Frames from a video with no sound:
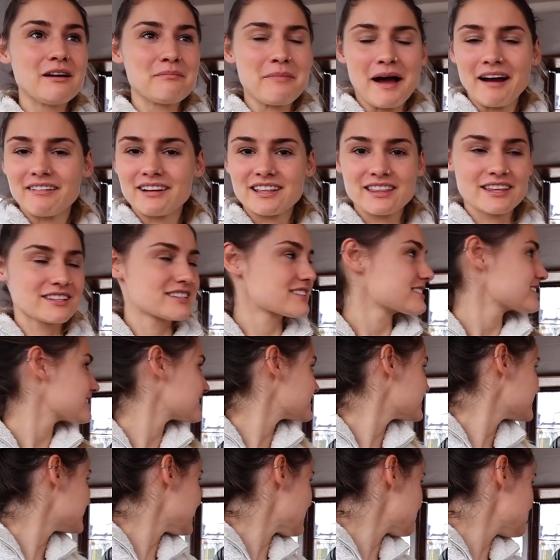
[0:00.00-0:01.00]
Apparently there's a
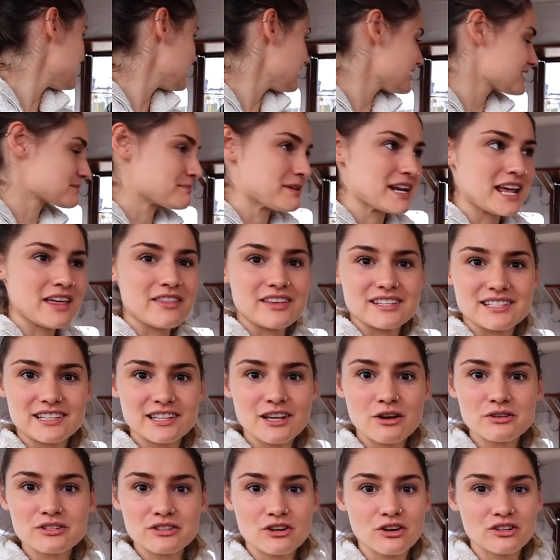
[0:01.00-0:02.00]
bit last minute, there's
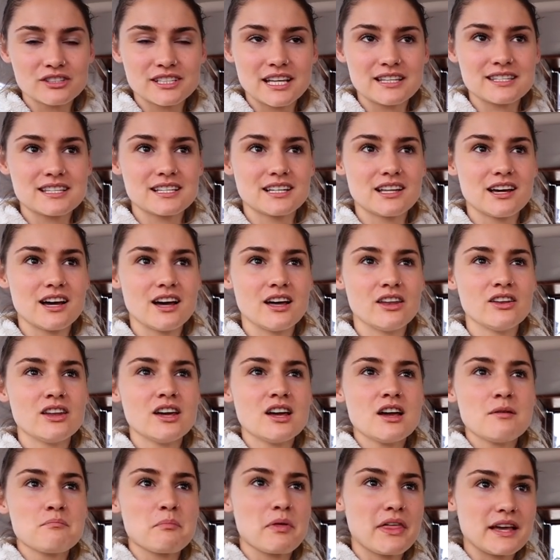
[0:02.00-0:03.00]
loads of content to learn,
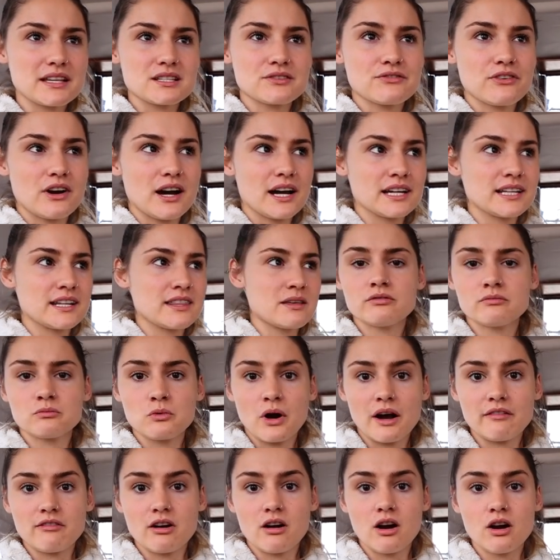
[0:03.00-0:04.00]
but that's fine, and
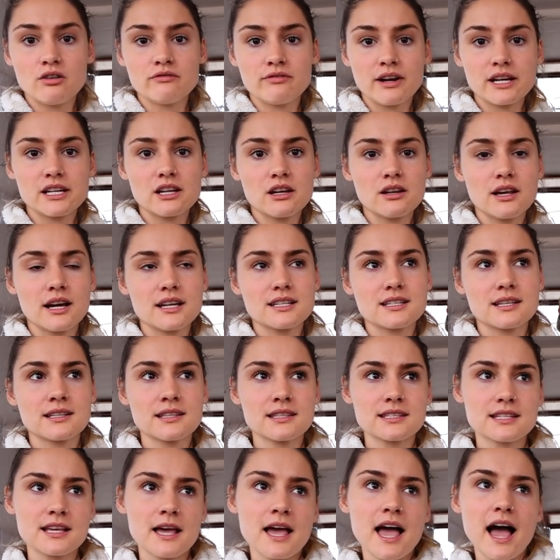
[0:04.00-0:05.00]
we'll have our own radio
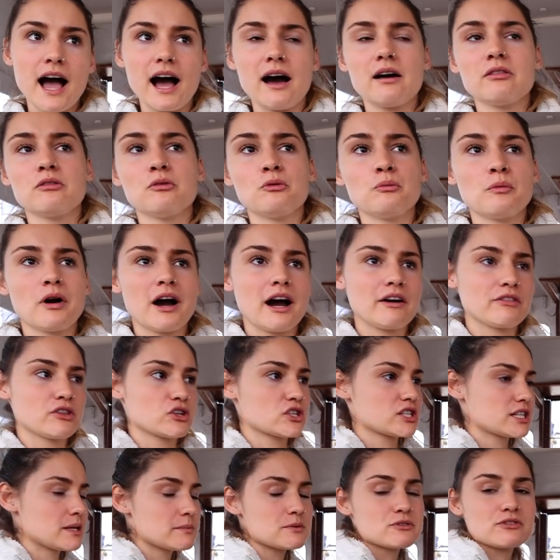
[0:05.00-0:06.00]
license, and then we'll have
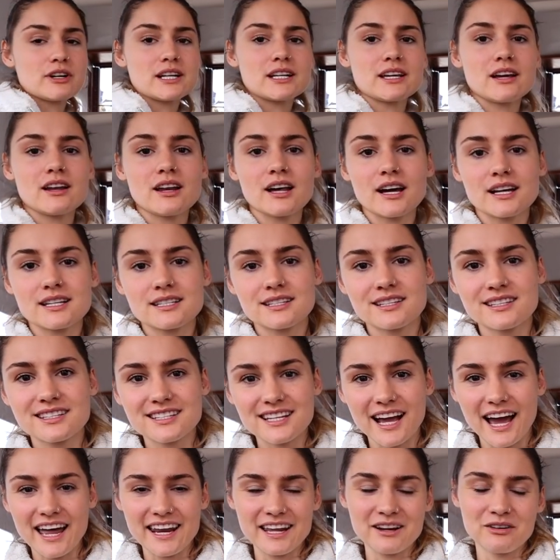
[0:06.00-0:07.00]
the ship's radio
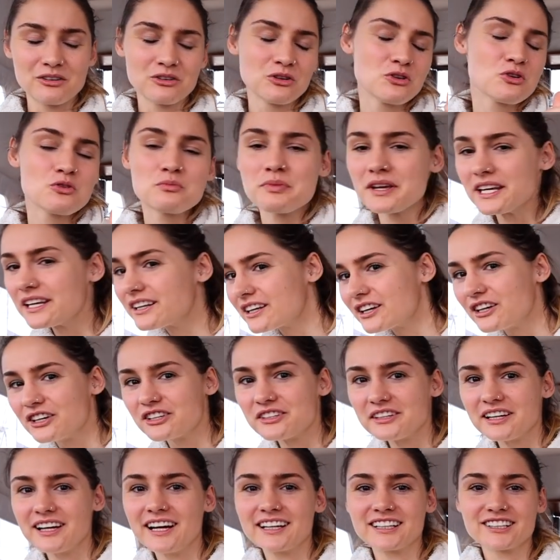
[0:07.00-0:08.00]
license, and it'll all be
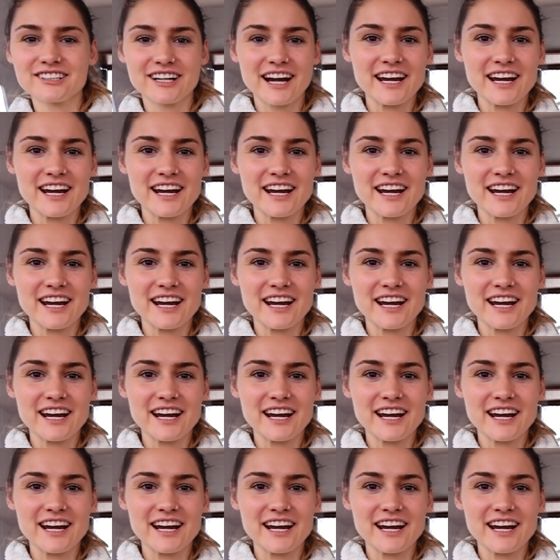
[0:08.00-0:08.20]
good and